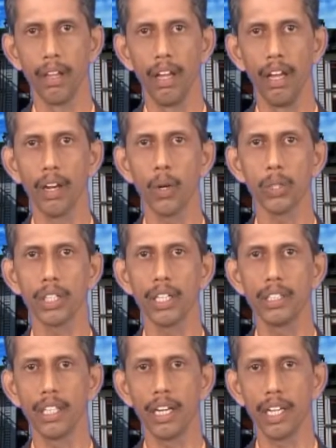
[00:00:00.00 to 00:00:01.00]
Erosion
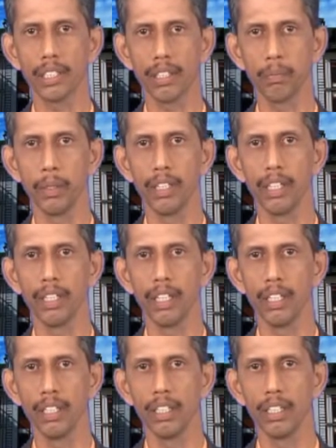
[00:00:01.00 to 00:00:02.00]
is the loss of
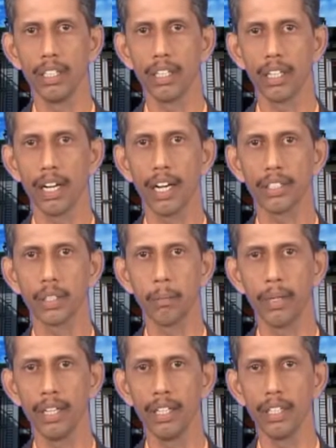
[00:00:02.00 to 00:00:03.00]
material caused
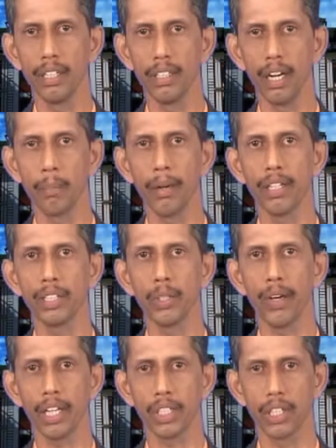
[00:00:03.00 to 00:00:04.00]
by the abrasive
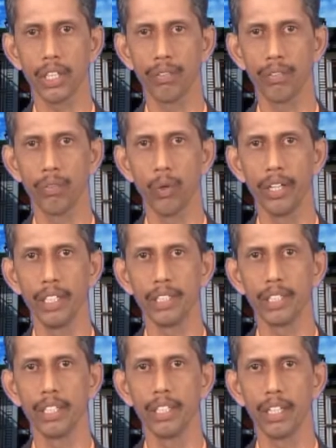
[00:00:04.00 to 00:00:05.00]
action of
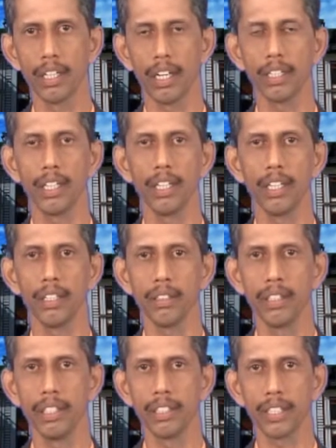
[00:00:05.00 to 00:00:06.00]
fluids containing
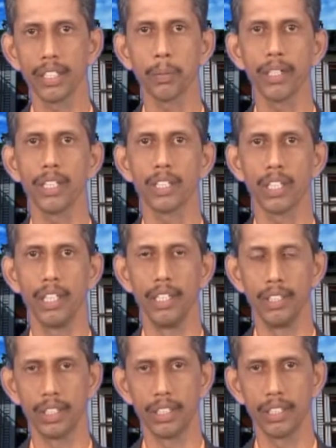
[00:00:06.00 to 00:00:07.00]
suspended
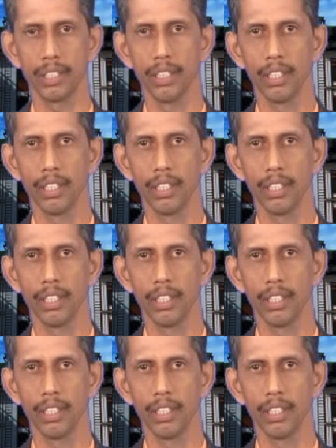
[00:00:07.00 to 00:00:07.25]
solids.